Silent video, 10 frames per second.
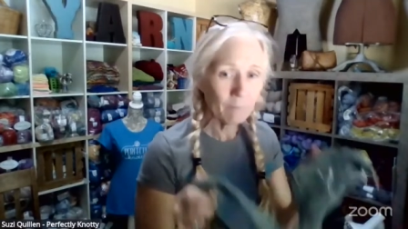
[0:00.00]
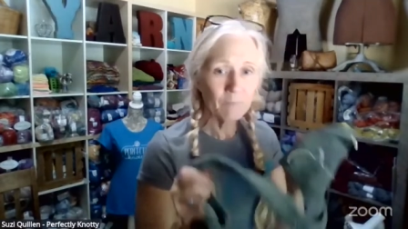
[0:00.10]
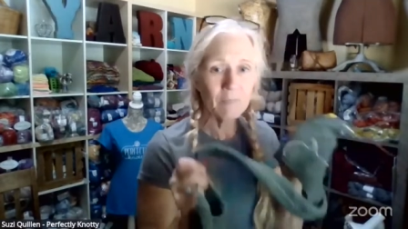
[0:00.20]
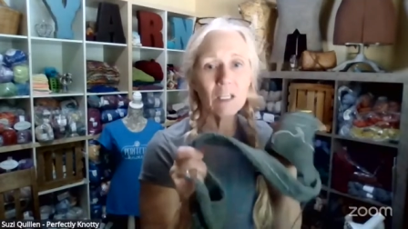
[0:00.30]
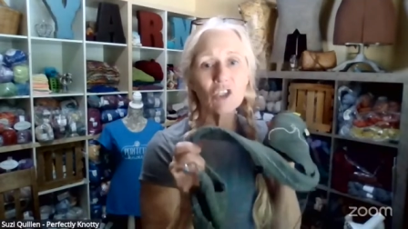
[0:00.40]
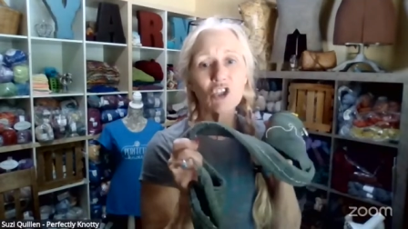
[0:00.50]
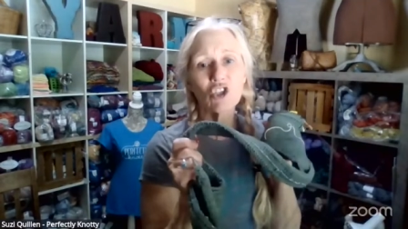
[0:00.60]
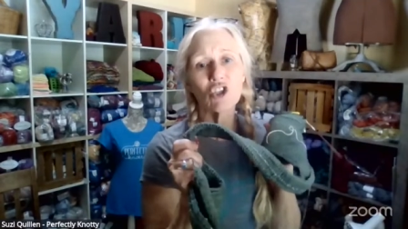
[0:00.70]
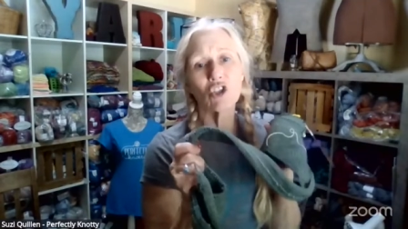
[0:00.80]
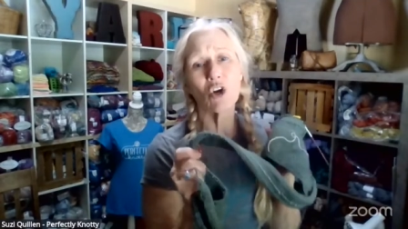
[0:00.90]
is
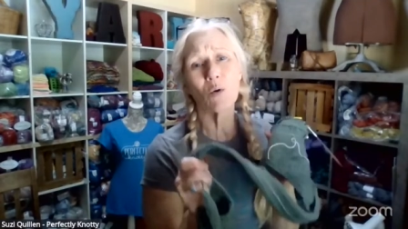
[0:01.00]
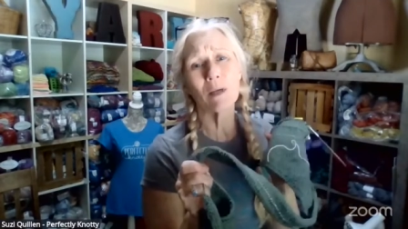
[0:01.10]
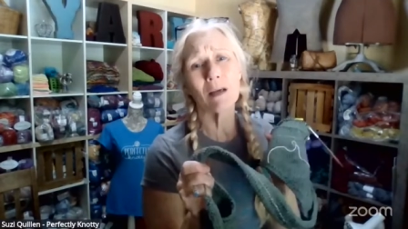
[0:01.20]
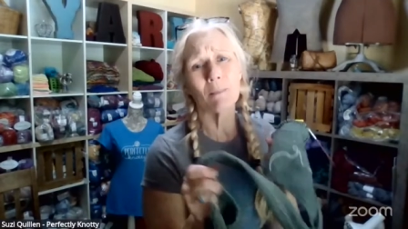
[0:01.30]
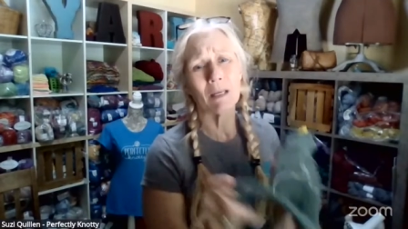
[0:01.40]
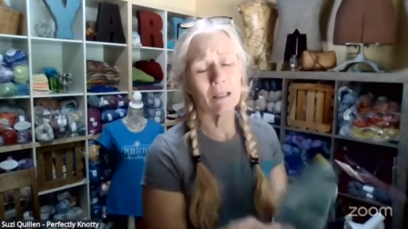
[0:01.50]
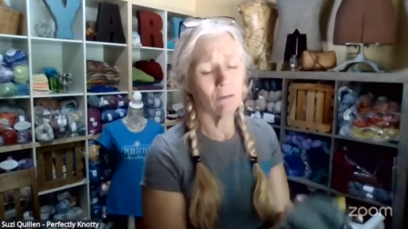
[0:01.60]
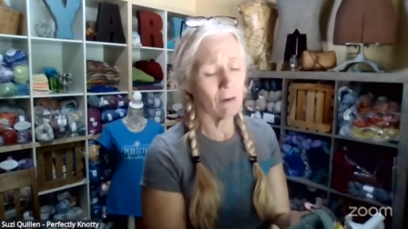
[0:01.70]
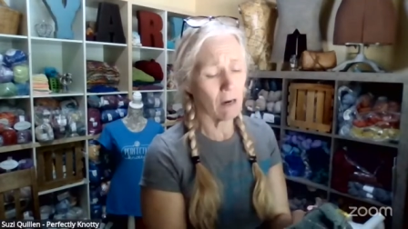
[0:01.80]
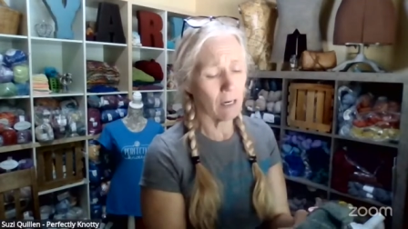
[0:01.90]
so yummy, you
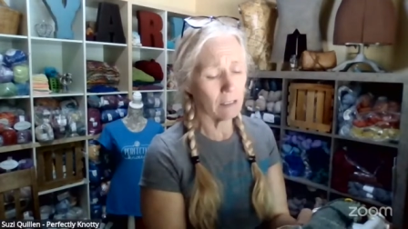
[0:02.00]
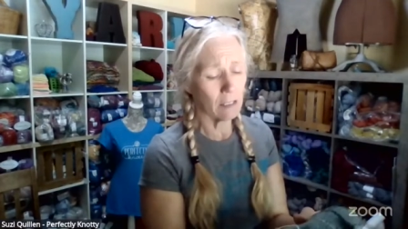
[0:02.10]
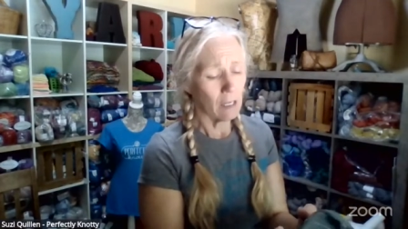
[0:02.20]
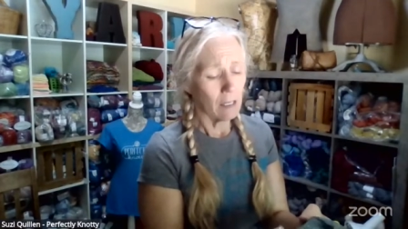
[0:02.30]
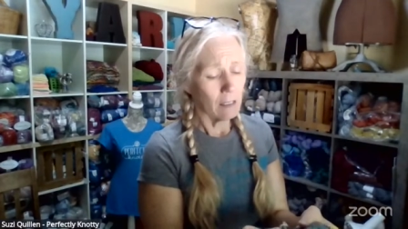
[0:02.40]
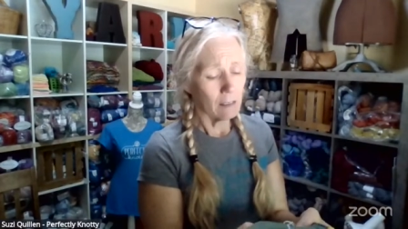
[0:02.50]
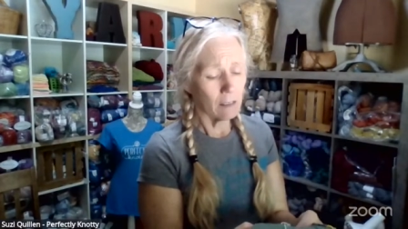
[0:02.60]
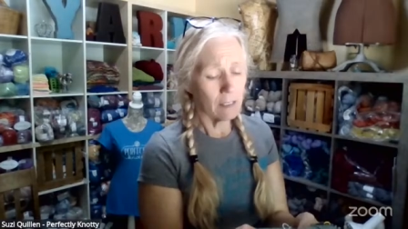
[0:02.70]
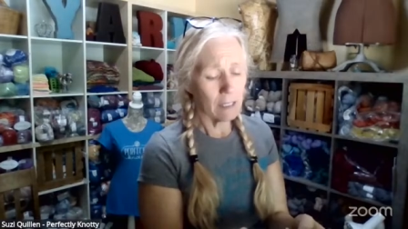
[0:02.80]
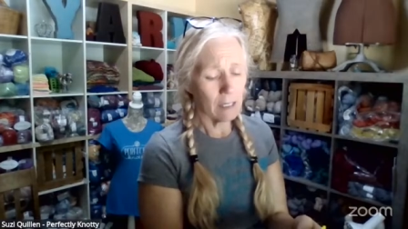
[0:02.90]
guys.
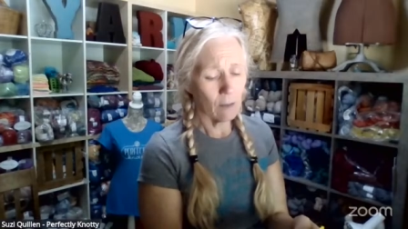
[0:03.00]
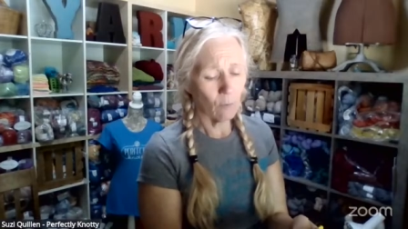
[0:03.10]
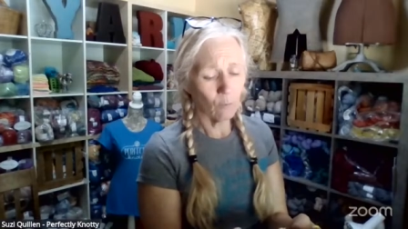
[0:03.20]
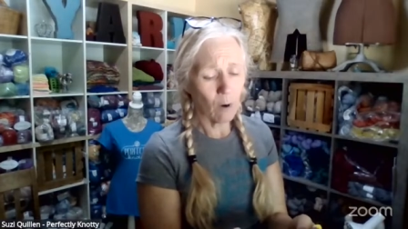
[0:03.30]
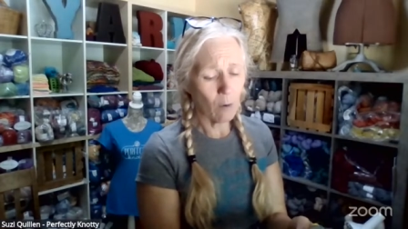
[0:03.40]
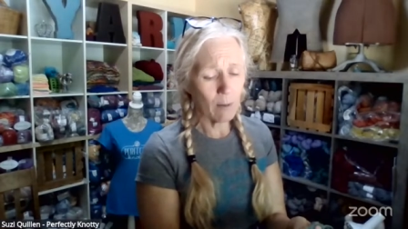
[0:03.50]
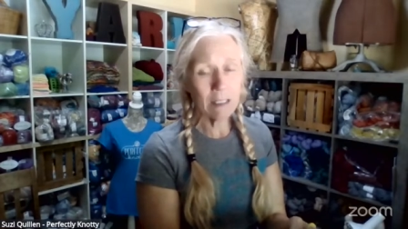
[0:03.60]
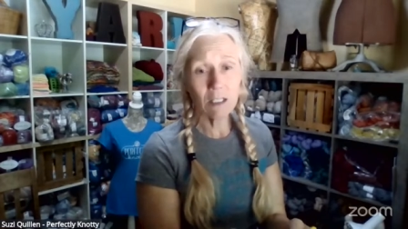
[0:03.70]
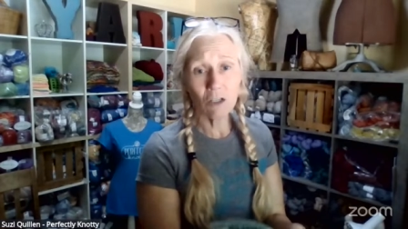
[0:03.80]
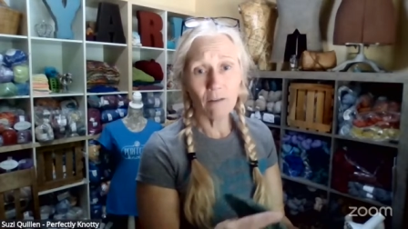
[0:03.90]
The
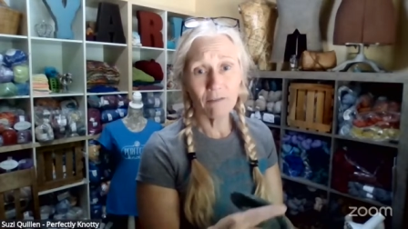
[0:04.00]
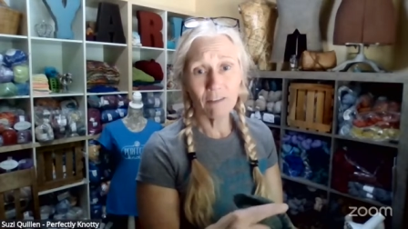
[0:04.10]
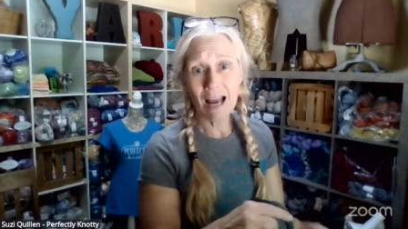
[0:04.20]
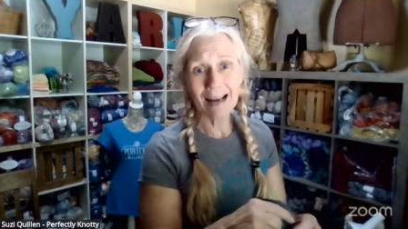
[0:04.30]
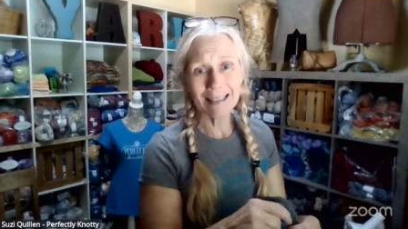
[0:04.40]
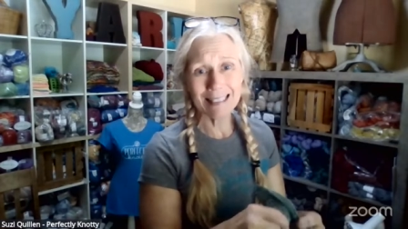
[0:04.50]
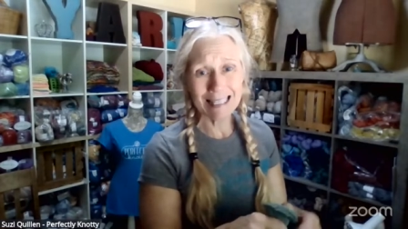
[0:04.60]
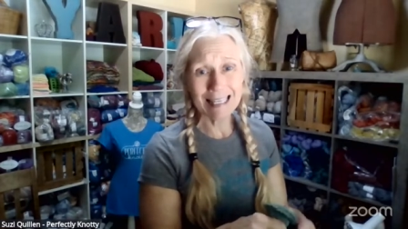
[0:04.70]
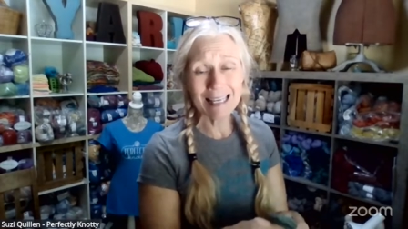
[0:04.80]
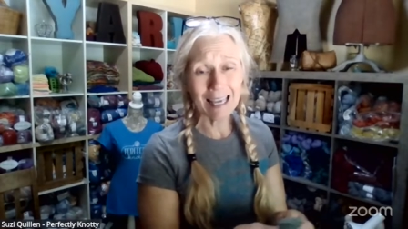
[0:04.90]
Rowan Soft Yak
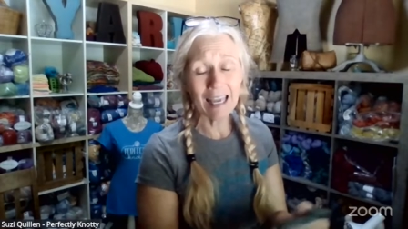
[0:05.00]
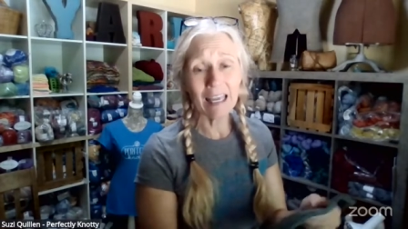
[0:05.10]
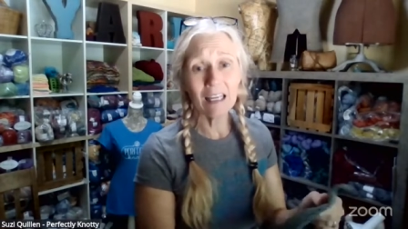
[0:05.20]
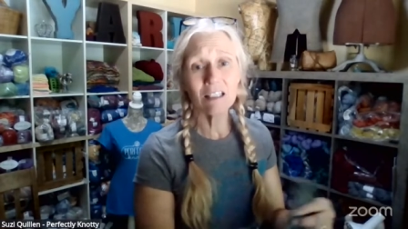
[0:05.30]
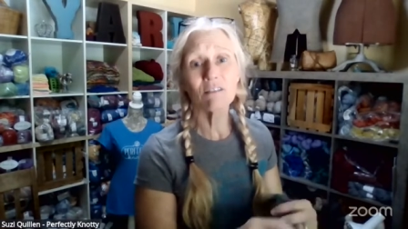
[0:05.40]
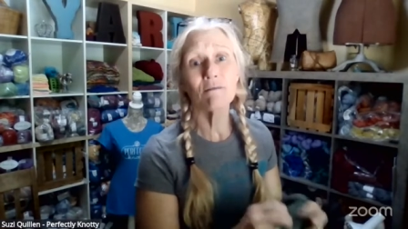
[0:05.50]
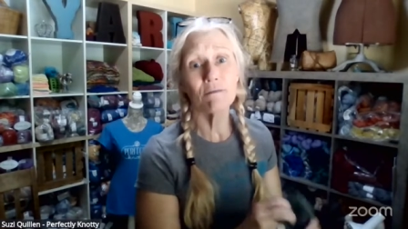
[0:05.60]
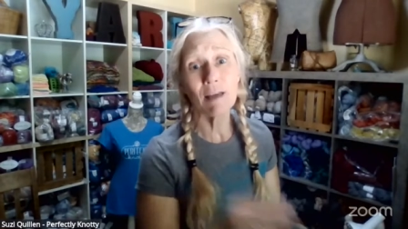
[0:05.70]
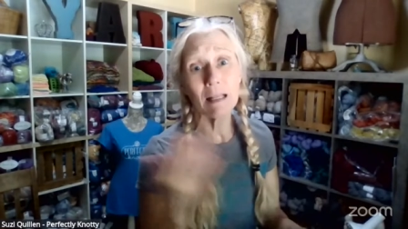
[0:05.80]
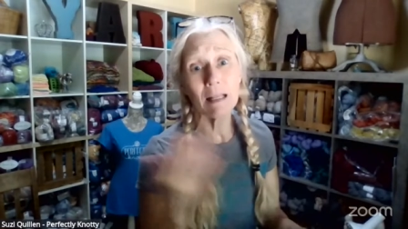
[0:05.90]
DK, it's
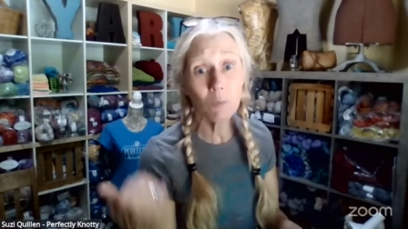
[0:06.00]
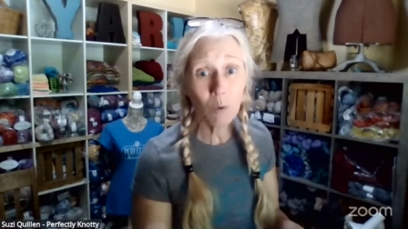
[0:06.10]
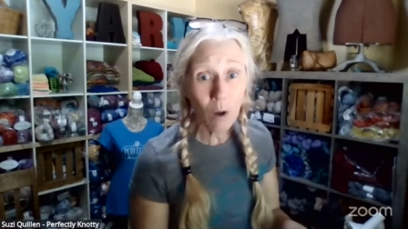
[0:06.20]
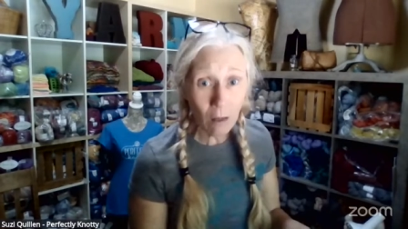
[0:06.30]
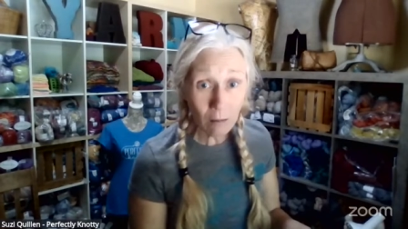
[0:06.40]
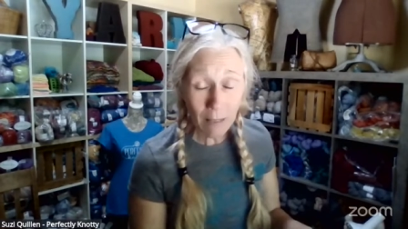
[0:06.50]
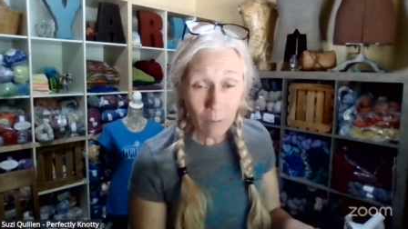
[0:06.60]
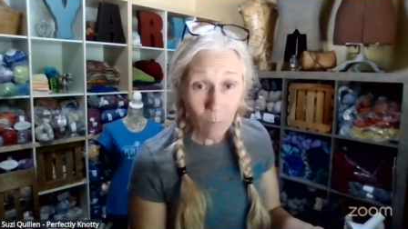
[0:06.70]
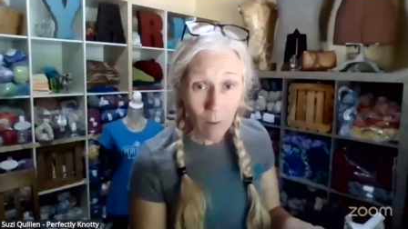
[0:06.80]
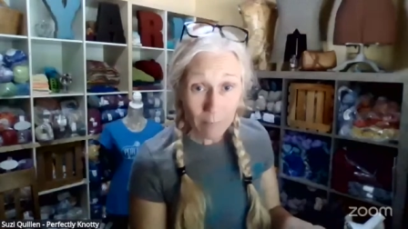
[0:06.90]
available on my
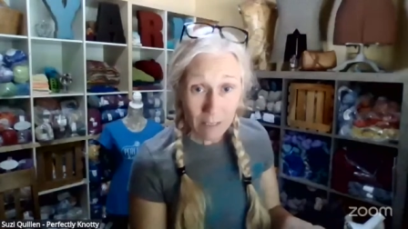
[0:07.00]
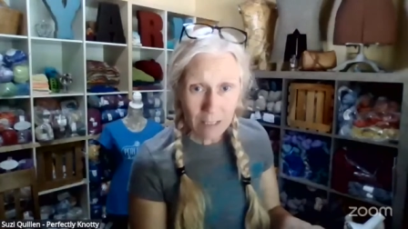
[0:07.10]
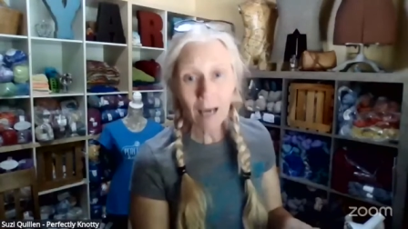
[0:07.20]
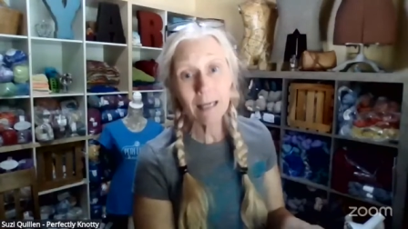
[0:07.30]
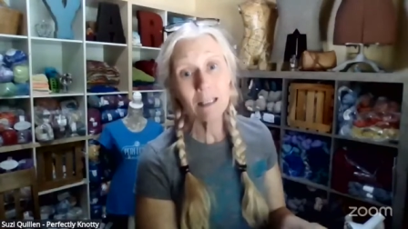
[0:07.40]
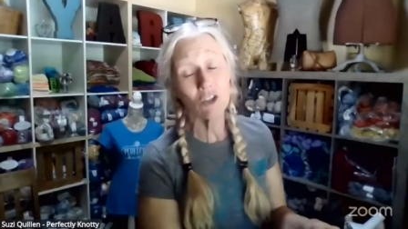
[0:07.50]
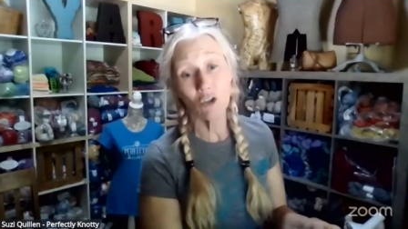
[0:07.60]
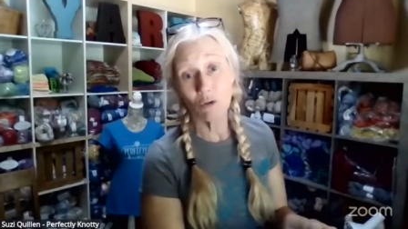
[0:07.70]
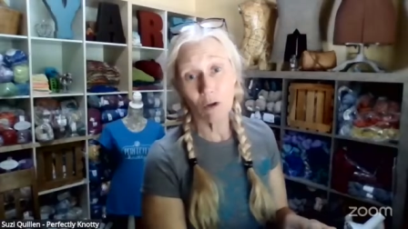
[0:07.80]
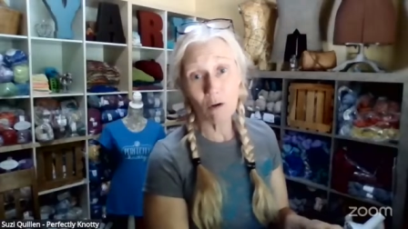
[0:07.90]
website, so
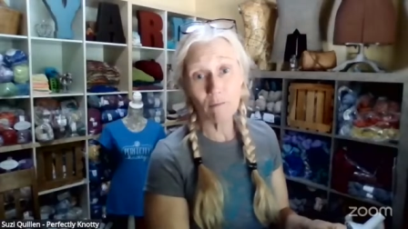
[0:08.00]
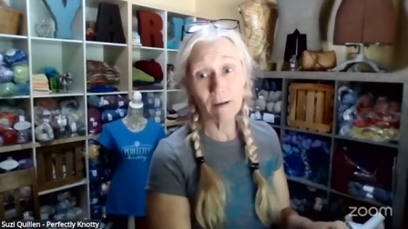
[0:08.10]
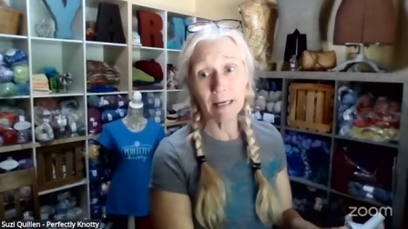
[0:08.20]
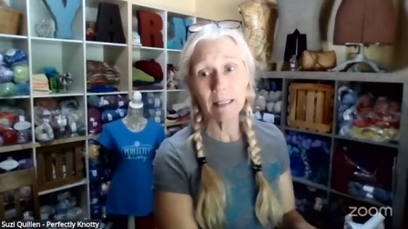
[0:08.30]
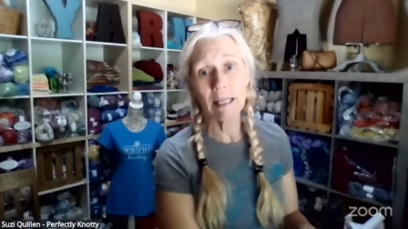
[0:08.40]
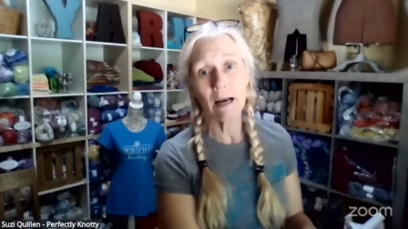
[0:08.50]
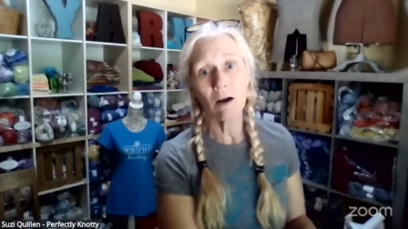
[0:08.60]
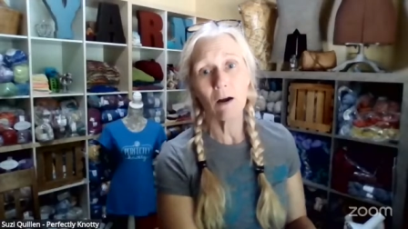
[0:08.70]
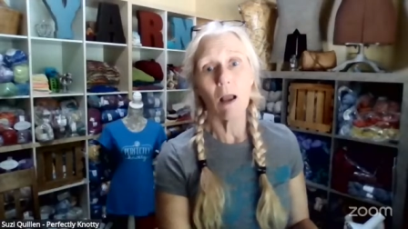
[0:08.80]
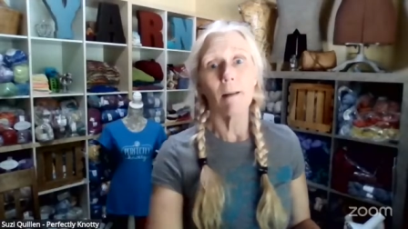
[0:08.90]
you can go find it there.